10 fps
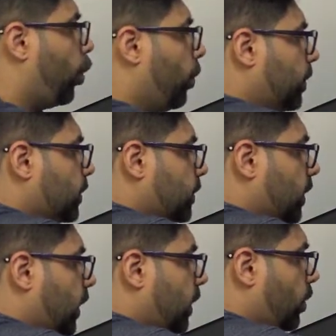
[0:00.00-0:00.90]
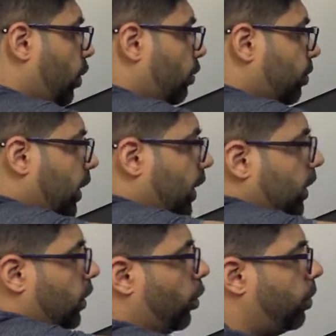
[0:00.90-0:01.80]
open side of my
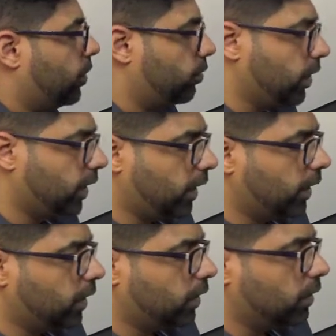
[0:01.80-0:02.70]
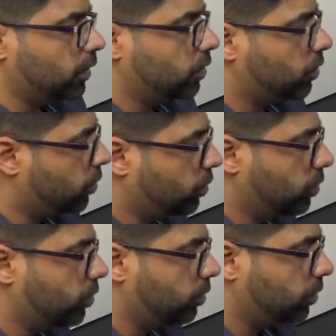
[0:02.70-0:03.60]
open relay
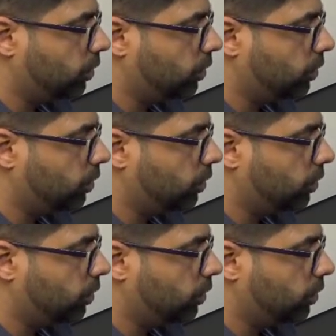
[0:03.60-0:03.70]
to